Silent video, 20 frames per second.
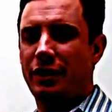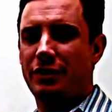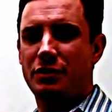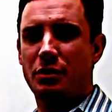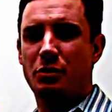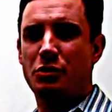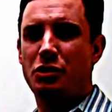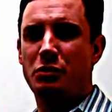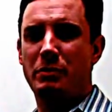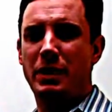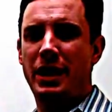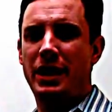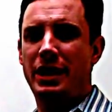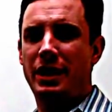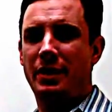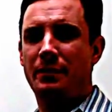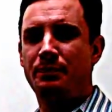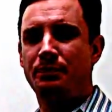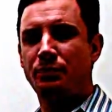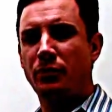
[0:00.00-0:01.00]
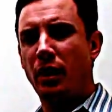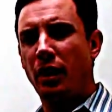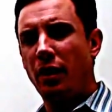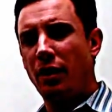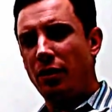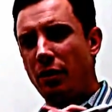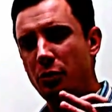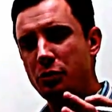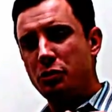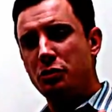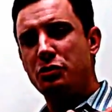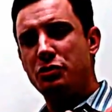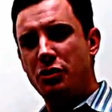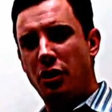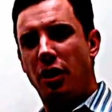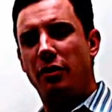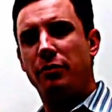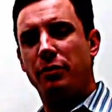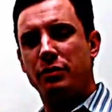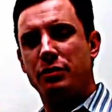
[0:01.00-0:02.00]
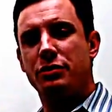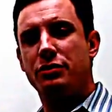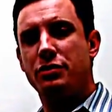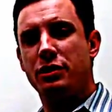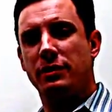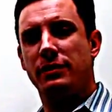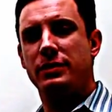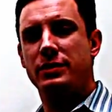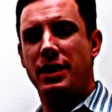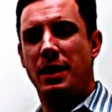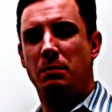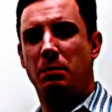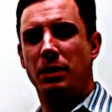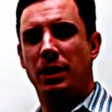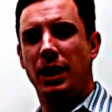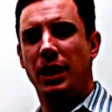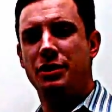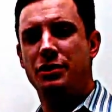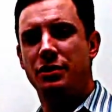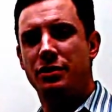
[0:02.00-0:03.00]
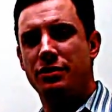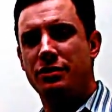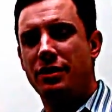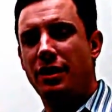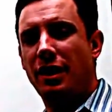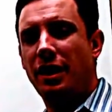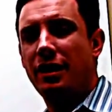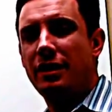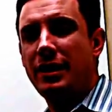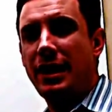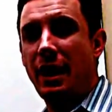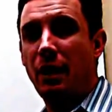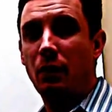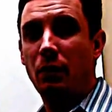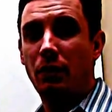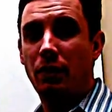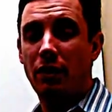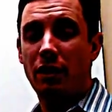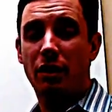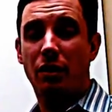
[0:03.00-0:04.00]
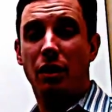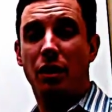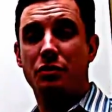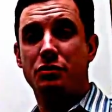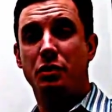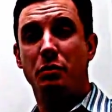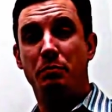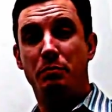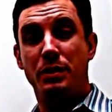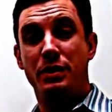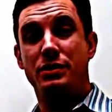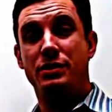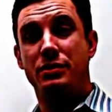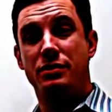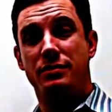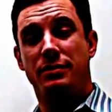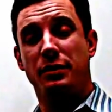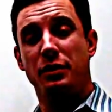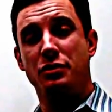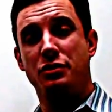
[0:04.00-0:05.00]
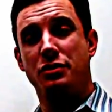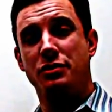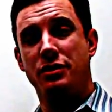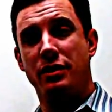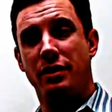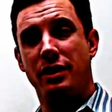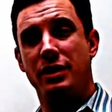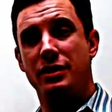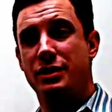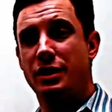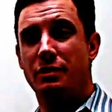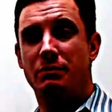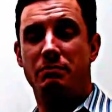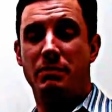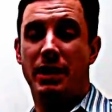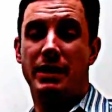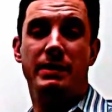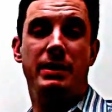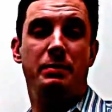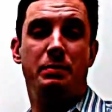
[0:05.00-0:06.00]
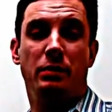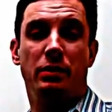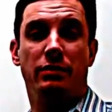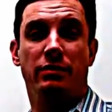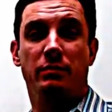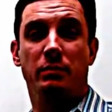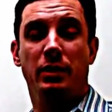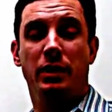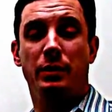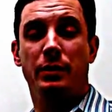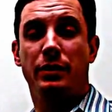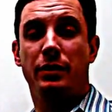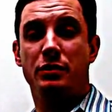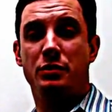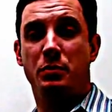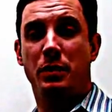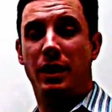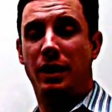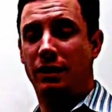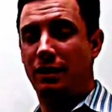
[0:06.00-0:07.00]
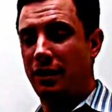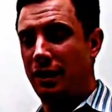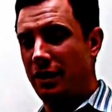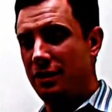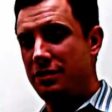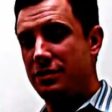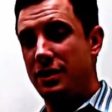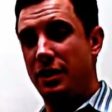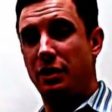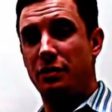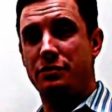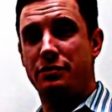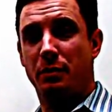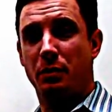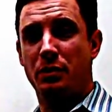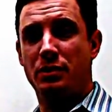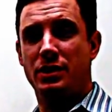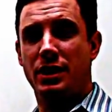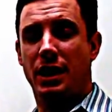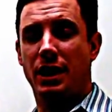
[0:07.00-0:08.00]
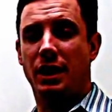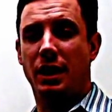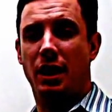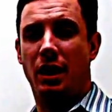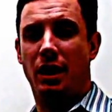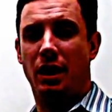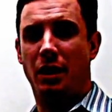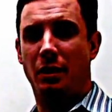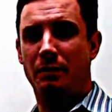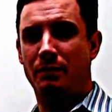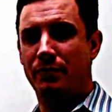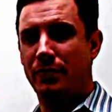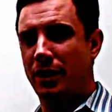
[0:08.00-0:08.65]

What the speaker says: social media. Those are software as a service applications. Now, there are also business versions of these that many people are familiar with as well. Salesforce.com,